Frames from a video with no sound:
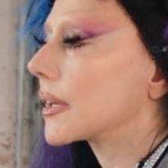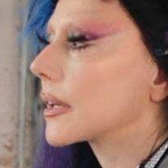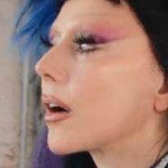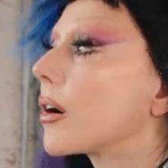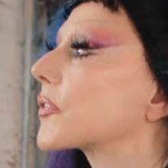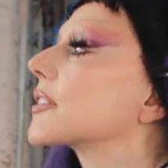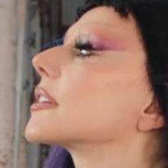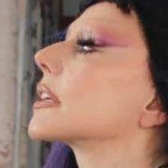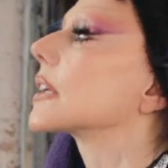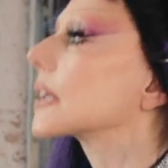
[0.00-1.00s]
I love
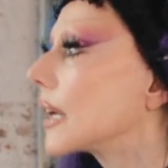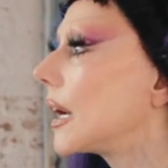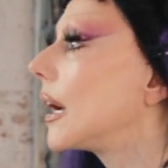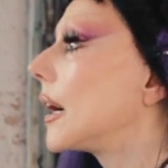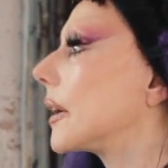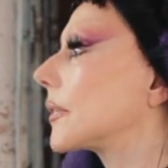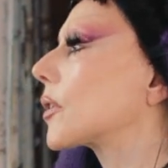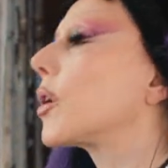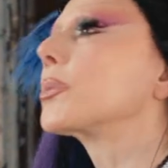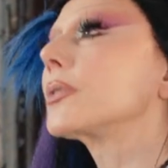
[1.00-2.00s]
seeing the
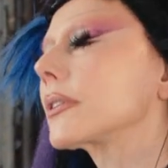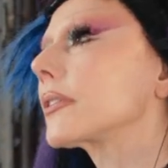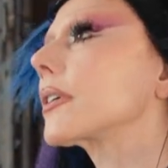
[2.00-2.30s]
community